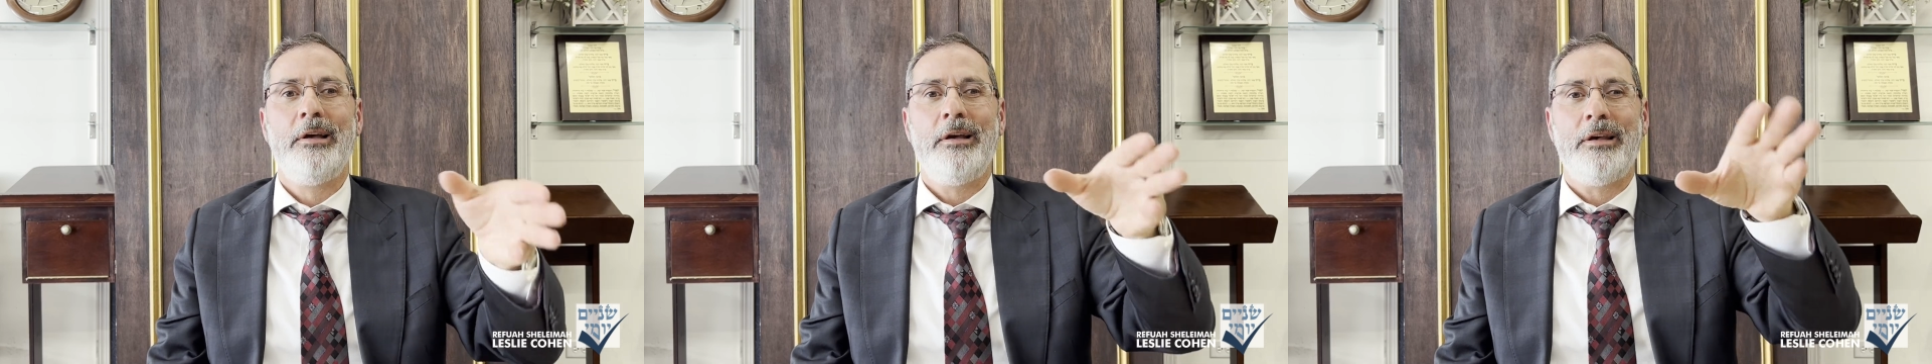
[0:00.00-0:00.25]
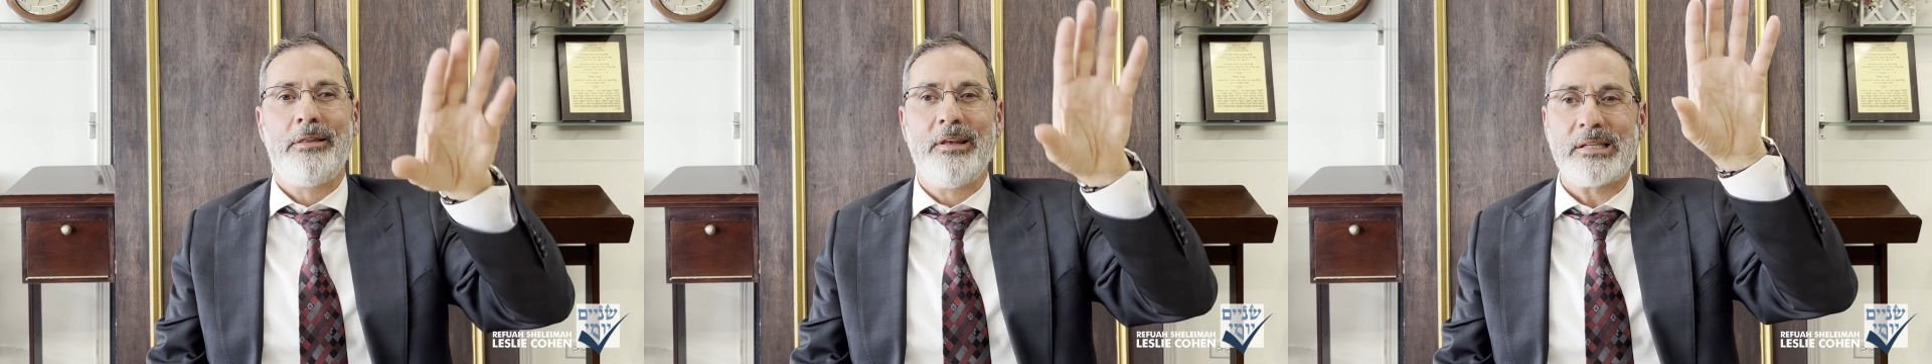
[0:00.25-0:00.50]

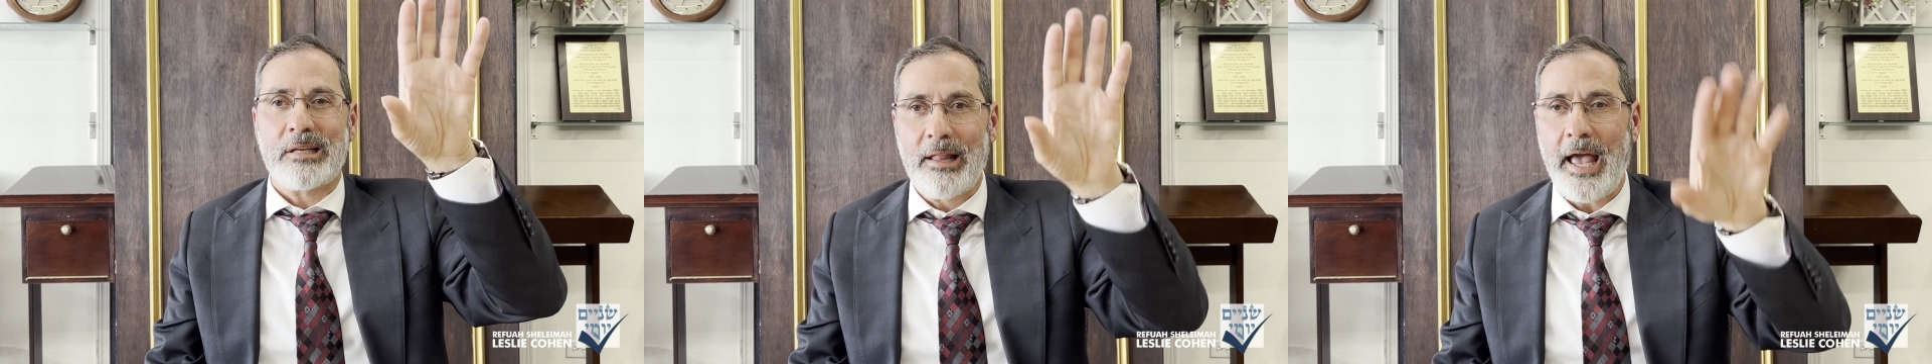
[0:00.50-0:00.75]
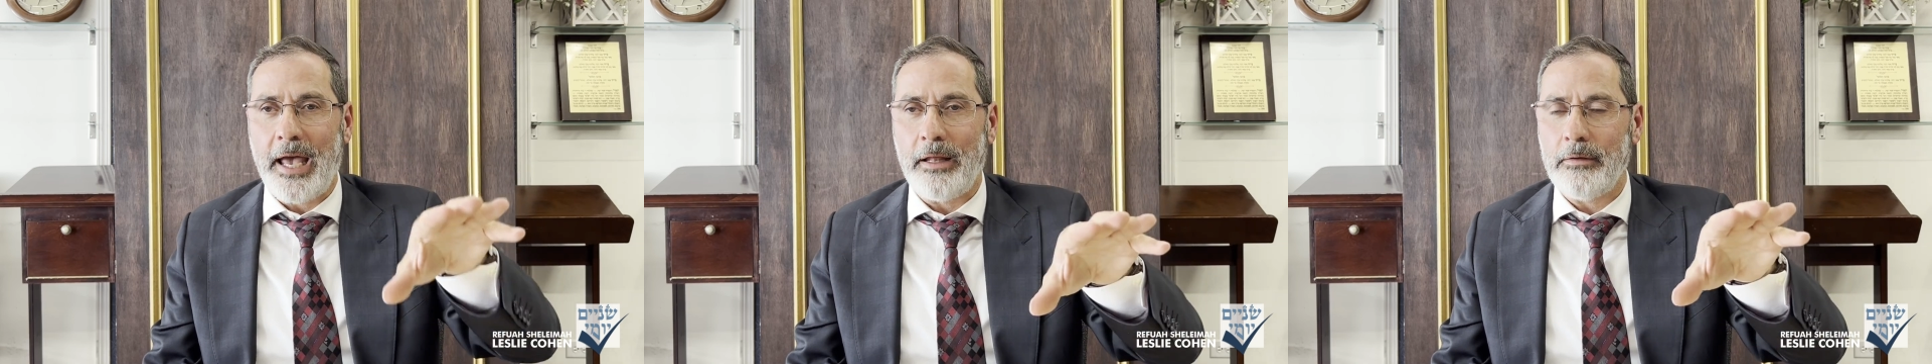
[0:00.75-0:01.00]
This
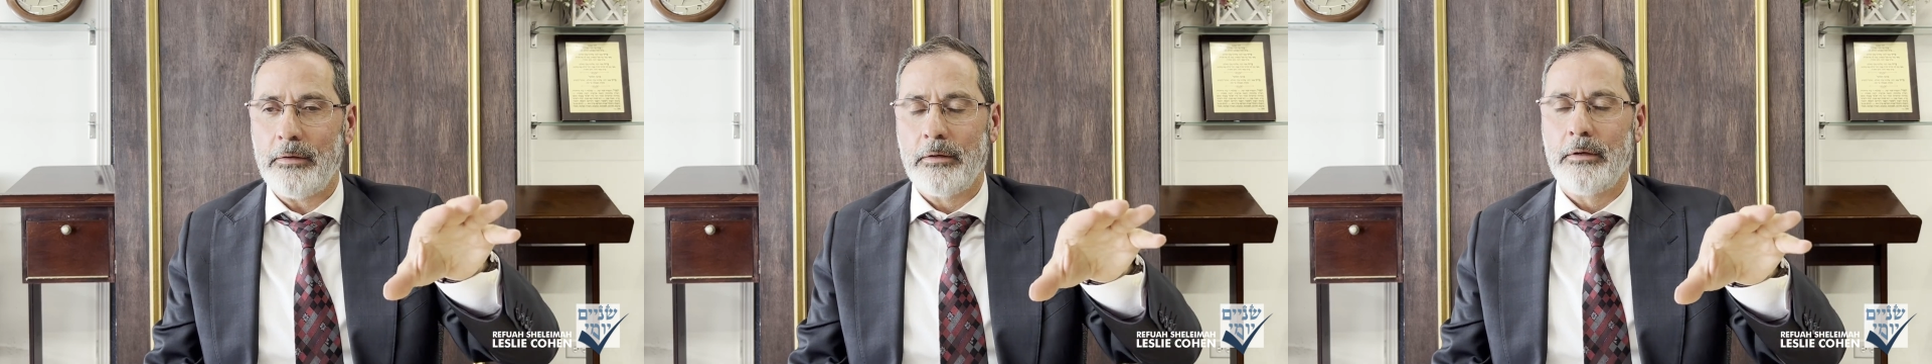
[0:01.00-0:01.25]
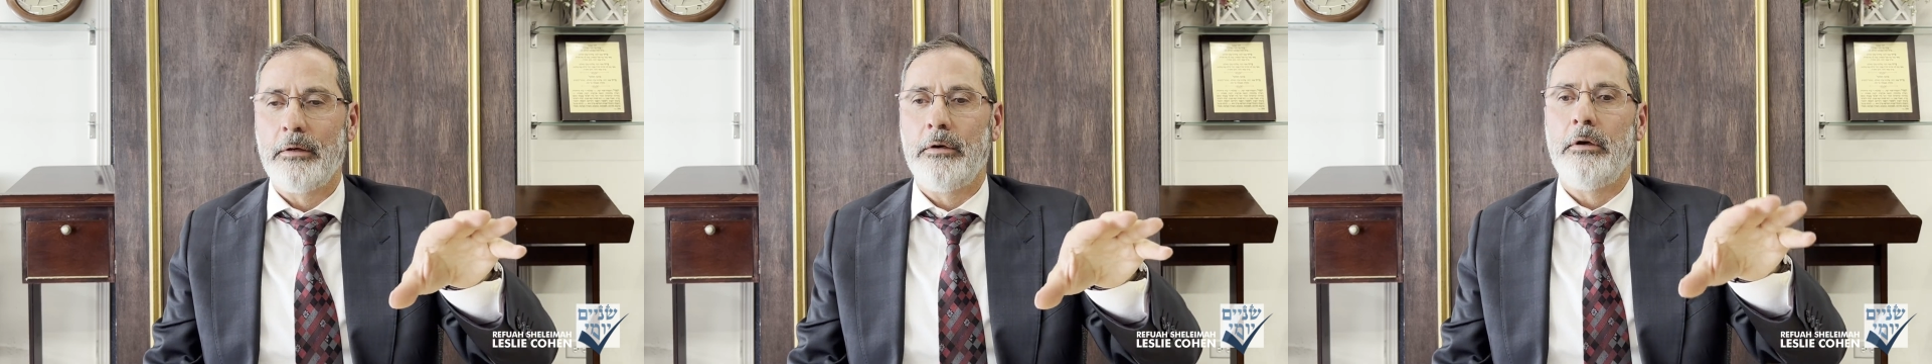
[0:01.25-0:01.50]
land
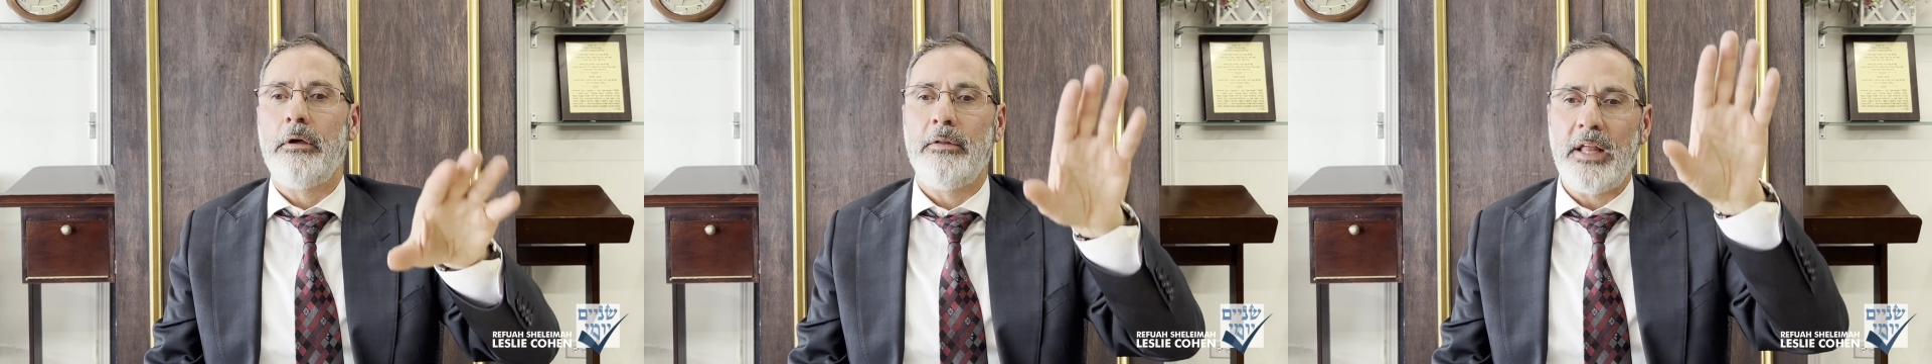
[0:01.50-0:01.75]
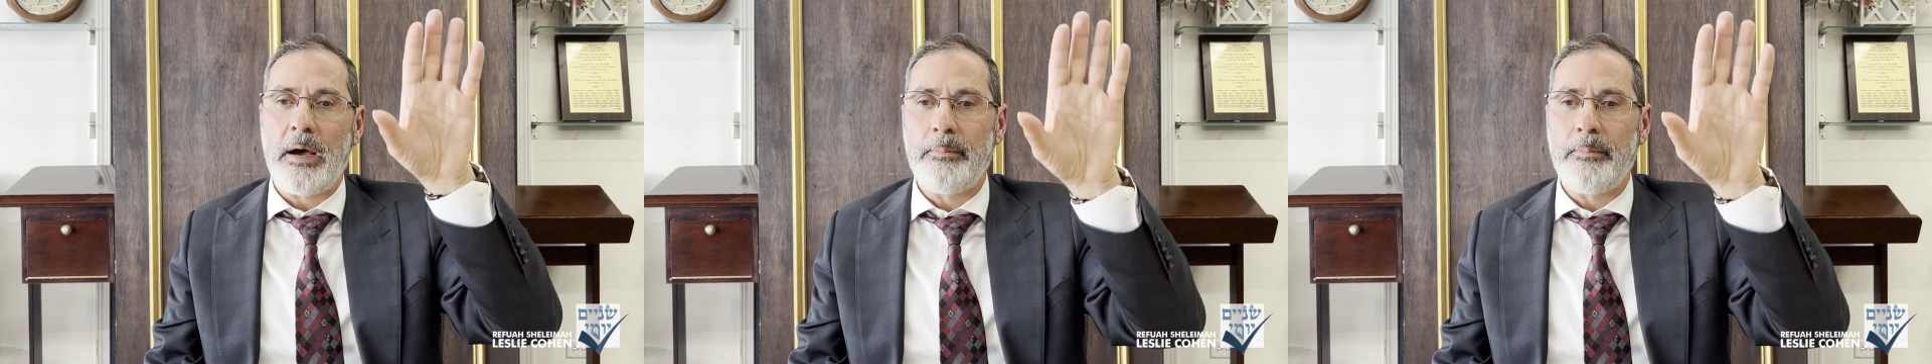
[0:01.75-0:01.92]
now